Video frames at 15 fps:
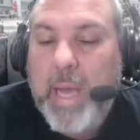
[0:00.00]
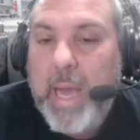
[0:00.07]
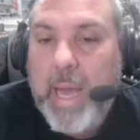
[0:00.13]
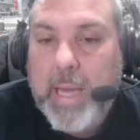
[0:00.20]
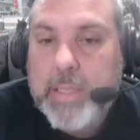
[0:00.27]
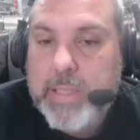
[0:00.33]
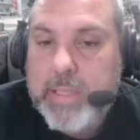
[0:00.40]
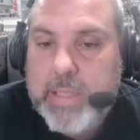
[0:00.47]

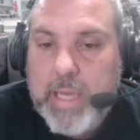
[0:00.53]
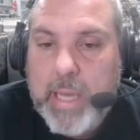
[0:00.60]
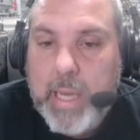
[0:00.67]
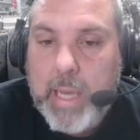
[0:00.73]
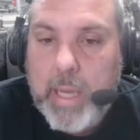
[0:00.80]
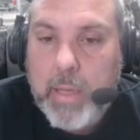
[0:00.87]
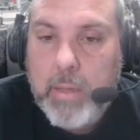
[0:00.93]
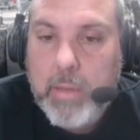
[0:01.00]
can't
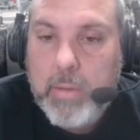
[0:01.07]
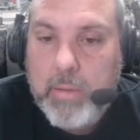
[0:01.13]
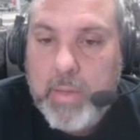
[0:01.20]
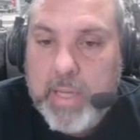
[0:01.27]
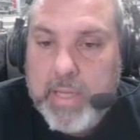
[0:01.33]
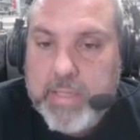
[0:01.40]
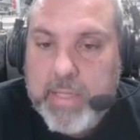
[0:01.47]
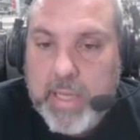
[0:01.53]
see
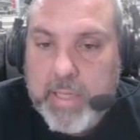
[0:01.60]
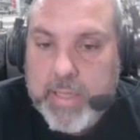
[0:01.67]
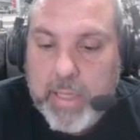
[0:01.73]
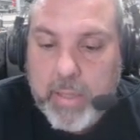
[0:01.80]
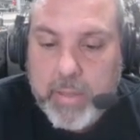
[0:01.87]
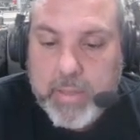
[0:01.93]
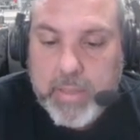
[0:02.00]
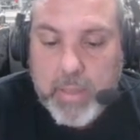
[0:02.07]
these
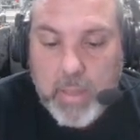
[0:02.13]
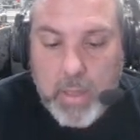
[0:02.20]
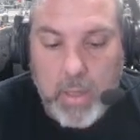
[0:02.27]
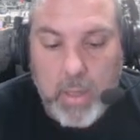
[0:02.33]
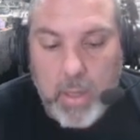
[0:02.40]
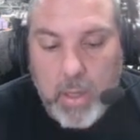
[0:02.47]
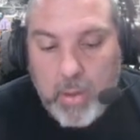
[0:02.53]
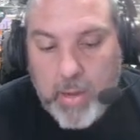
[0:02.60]
details.
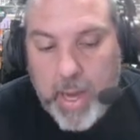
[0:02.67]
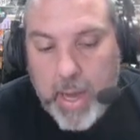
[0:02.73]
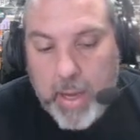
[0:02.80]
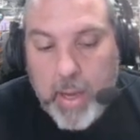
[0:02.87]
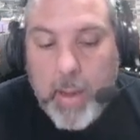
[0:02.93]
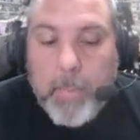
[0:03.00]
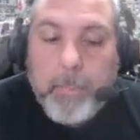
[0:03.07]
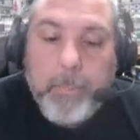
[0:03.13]
Okay,
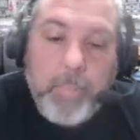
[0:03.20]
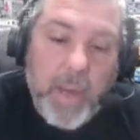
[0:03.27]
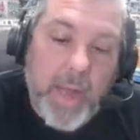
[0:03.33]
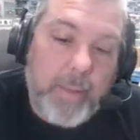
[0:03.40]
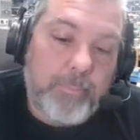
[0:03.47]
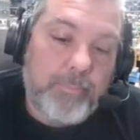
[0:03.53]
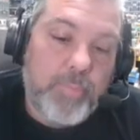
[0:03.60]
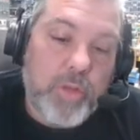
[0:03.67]

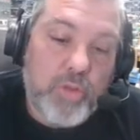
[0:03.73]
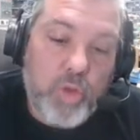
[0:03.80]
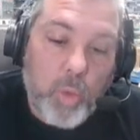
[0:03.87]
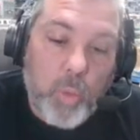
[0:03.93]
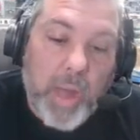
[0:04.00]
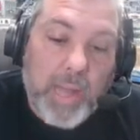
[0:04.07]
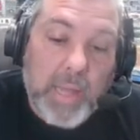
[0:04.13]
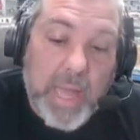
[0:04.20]
but
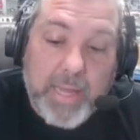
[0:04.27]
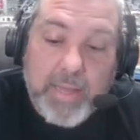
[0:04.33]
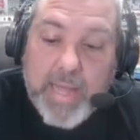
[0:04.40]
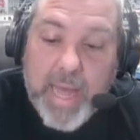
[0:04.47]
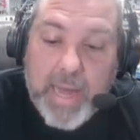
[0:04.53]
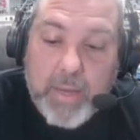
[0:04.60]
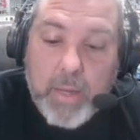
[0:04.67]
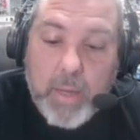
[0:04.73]
do I like
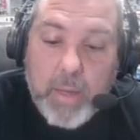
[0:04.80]
that